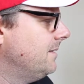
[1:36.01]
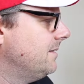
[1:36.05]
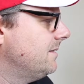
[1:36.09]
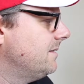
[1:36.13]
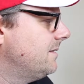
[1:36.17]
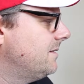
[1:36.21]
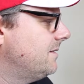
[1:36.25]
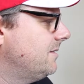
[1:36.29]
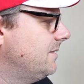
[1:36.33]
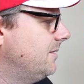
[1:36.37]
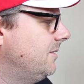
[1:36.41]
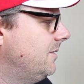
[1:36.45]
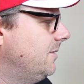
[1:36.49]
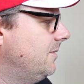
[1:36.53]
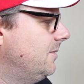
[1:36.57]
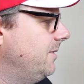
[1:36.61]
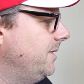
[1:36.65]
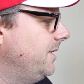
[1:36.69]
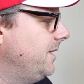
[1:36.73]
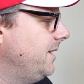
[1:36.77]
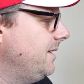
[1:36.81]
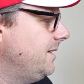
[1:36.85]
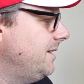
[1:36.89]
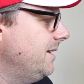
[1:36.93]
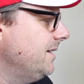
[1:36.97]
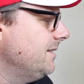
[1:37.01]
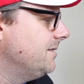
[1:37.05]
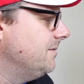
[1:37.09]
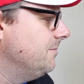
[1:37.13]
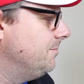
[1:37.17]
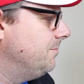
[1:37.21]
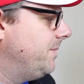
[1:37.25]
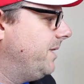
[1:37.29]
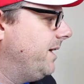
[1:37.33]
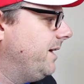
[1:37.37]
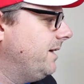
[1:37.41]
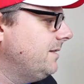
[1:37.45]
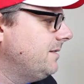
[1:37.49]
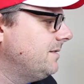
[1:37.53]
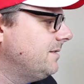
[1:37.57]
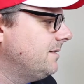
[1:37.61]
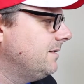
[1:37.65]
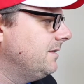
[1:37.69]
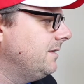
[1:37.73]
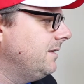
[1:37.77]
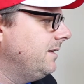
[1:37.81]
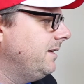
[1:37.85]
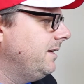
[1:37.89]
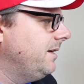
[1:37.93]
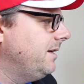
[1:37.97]
So, and he doesn't bet,
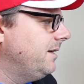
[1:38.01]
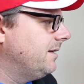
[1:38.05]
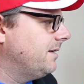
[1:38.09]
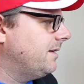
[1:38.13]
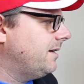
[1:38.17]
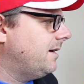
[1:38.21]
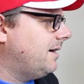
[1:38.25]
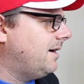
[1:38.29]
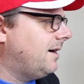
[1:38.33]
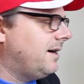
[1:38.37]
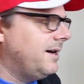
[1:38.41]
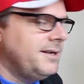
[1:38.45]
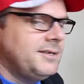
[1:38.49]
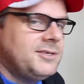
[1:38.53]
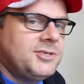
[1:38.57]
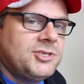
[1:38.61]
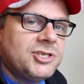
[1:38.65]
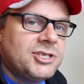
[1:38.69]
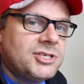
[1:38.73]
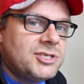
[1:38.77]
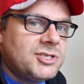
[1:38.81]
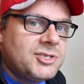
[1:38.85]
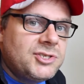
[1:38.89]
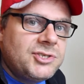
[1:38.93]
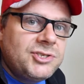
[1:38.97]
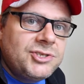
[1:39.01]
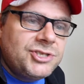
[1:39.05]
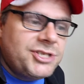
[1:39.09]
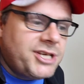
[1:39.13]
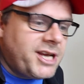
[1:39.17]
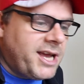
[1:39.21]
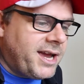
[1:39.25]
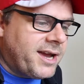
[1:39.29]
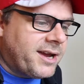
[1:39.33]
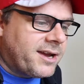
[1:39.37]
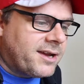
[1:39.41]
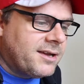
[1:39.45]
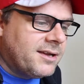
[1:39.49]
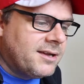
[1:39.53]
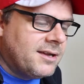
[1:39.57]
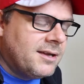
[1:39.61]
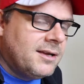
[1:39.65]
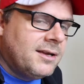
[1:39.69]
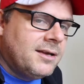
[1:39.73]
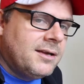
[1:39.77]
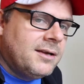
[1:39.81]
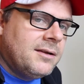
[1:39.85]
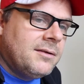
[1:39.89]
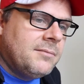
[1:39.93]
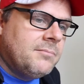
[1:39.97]
and I just check
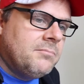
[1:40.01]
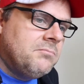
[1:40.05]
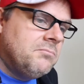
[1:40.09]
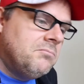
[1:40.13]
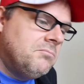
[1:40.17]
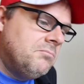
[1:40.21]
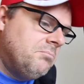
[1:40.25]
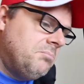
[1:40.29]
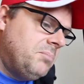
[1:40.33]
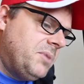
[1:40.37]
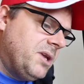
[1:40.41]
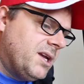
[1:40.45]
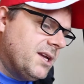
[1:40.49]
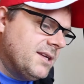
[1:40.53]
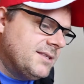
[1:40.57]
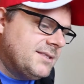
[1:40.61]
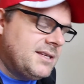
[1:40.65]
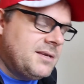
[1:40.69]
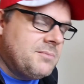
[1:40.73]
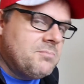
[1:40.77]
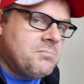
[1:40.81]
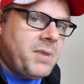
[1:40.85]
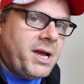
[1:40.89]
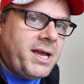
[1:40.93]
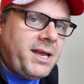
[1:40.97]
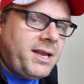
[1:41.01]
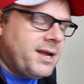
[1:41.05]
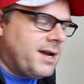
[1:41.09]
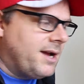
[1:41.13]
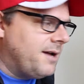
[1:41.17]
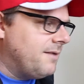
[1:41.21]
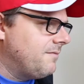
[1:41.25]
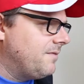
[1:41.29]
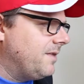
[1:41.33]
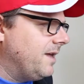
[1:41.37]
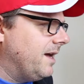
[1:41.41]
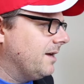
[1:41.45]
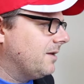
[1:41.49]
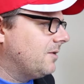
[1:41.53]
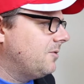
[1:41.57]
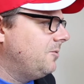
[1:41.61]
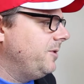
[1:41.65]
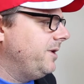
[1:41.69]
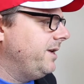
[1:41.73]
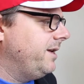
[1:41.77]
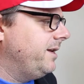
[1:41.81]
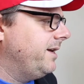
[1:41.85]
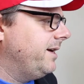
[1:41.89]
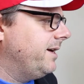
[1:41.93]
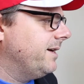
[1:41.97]
because he might have that
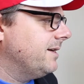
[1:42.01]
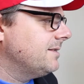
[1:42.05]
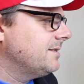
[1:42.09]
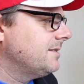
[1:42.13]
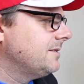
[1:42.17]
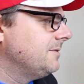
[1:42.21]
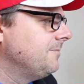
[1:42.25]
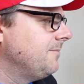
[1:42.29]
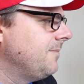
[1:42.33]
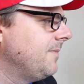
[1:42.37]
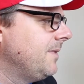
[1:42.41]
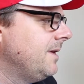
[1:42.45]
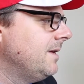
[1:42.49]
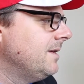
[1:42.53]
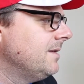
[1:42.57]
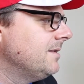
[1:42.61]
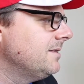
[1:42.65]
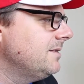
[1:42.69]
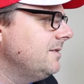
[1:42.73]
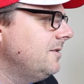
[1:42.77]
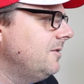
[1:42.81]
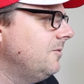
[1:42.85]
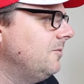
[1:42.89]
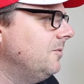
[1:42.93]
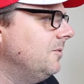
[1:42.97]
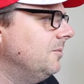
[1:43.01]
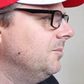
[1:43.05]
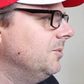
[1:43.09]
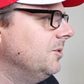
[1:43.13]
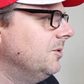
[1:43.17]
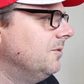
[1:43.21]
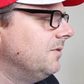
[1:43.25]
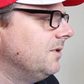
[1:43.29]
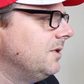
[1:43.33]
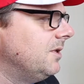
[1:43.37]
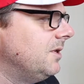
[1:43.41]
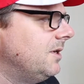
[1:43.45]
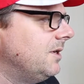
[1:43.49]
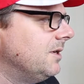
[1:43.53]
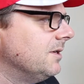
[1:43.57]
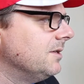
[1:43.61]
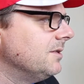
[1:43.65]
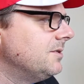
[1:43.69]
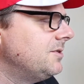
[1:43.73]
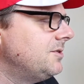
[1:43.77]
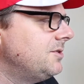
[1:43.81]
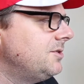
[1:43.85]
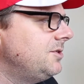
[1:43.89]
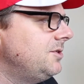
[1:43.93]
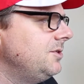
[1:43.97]
Queen X. So we'll move
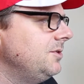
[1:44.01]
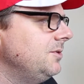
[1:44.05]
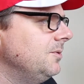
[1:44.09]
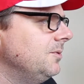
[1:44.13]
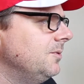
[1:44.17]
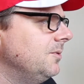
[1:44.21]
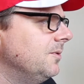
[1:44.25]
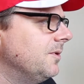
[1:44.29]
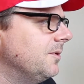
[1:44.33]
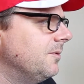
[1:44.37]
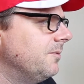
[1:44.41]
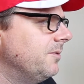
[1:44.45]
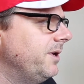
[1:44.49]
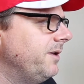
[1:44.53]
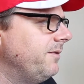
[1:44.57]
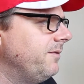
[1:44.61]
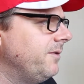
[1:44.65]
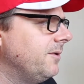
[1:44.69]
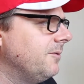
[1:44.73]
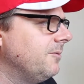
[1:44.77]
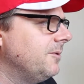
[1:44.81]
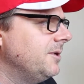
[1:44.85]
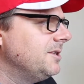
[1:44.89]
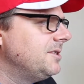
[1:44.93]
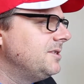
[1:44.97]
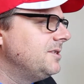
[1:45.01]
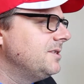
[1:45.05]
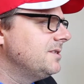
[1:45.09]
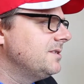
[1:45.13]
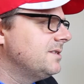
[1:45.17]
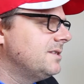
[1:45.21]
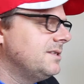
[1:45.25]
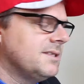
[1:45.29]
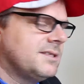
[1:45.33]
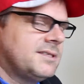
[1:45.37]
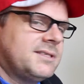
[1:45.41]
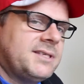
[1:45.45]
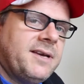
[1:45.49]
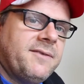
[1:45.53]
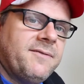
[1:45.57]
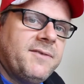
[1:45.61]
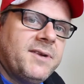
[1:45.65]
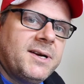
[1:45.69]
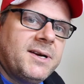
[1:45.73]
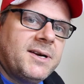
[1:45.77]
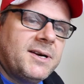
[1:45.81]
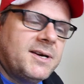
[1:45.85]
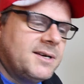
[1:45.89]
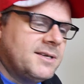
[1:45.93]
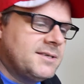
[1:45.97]
along to the river, which is the 7
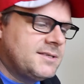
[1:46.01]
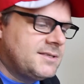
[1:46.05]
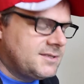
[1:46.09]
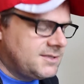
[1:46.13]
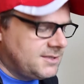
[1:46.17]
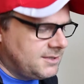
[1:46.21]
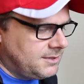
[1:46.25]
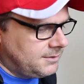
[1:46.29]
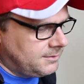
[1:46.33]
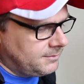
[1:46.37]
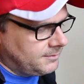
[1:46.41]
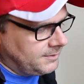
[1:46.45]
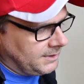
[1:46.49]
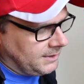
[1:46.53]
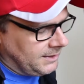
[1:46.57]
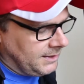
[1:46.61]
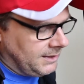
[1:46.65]
of hearts. So